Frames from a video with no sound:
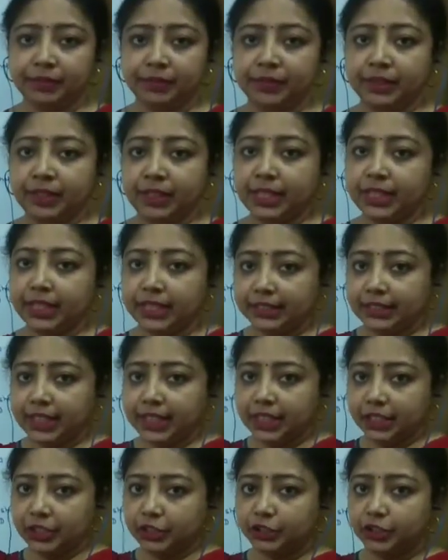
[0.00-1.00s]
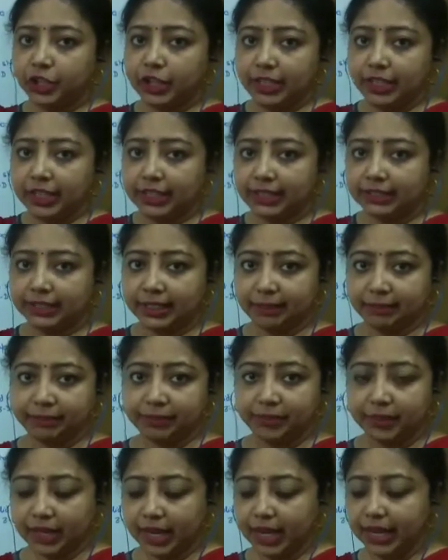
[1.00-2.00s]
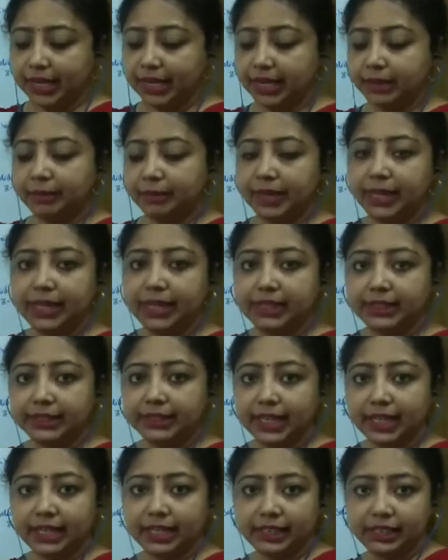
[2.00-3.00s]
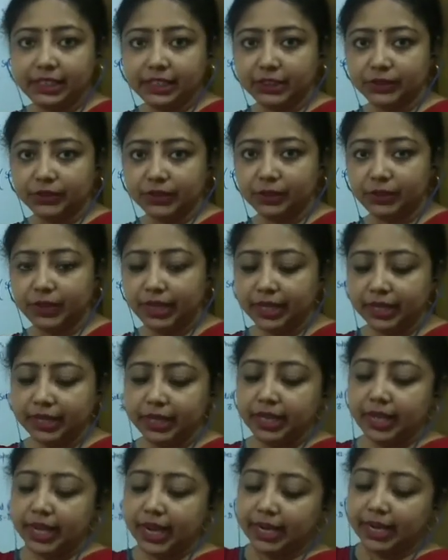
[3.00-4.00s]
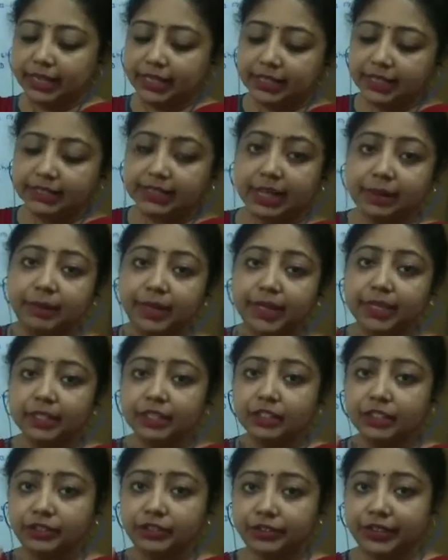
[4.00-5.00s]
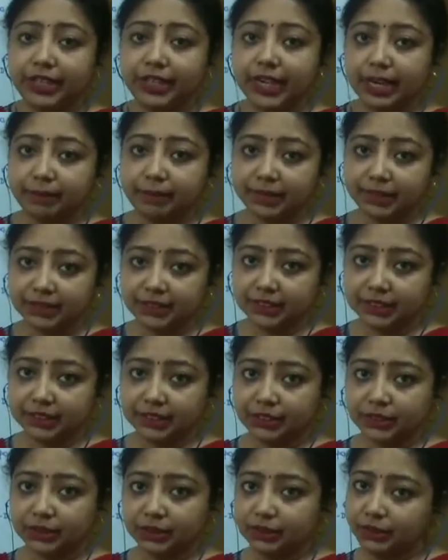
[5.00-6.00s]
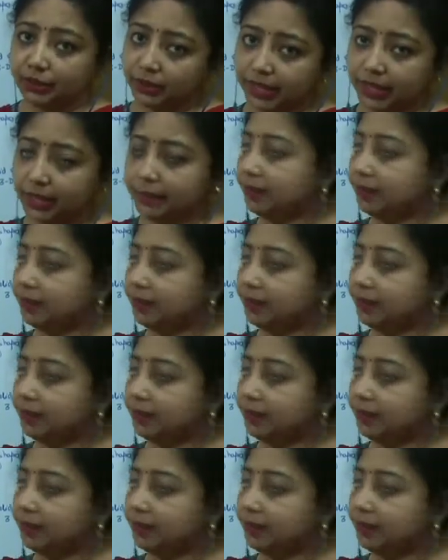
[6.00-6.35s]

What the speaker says: it is a solid shape, I can make it stand in this way. Okay. And it is having 3 dimensions. Okay.